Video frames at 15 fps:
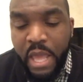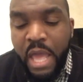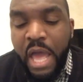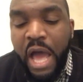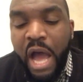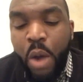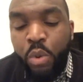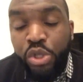
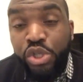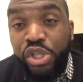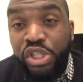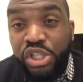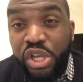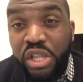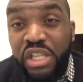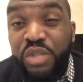I want you to
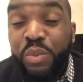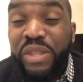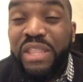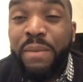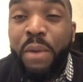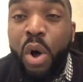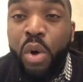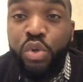share this with
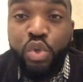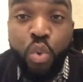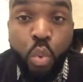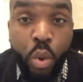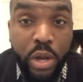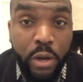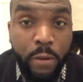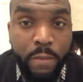them on
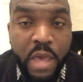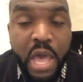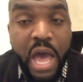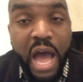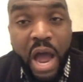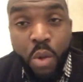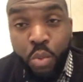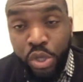Twitter.
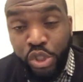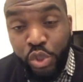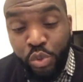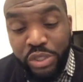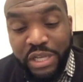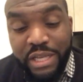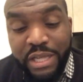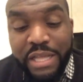I want you
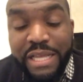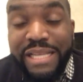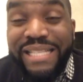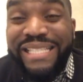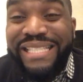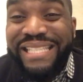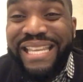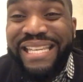to
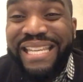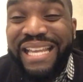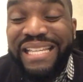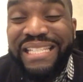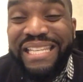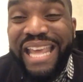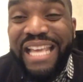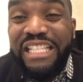send a
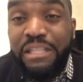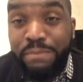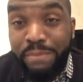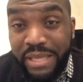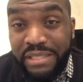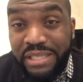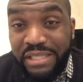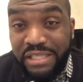text
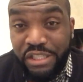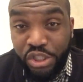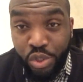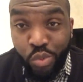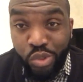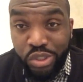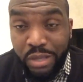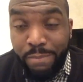message
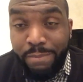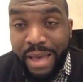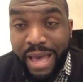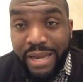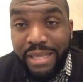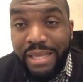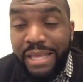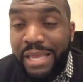to
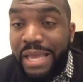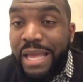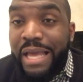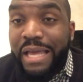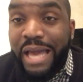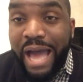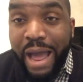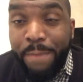somebody.
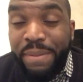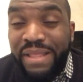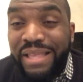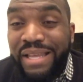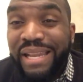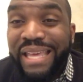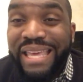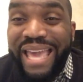copy the
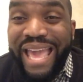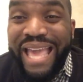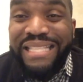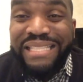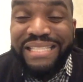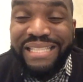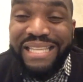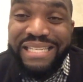link and
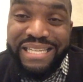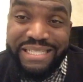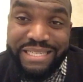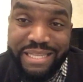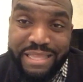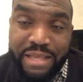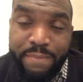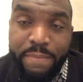send it
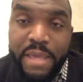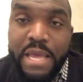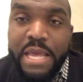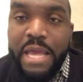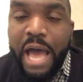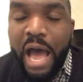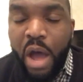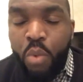to them.
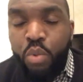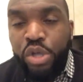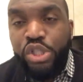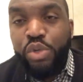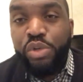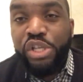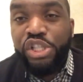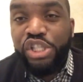I
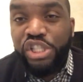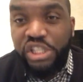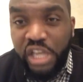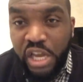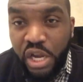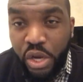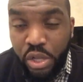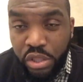want you to
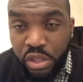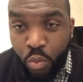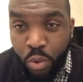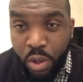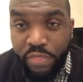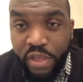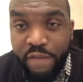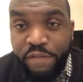share the
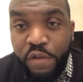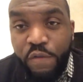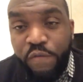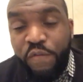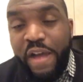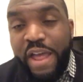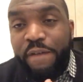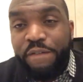wealth. If you
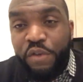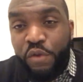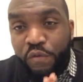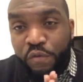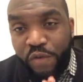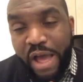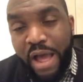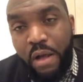
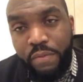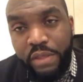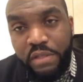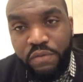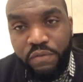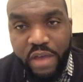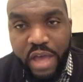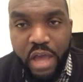found this
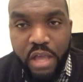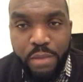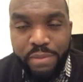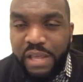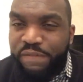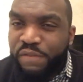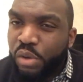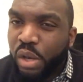valuable,
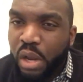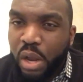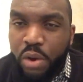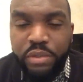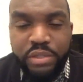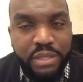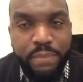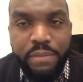if you
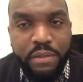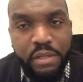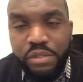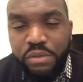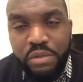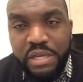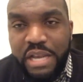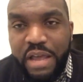learned something that
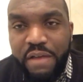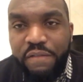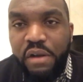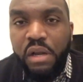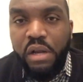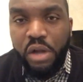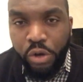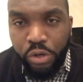you never
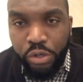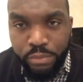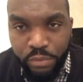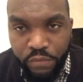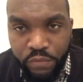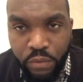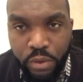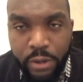learned
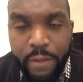before,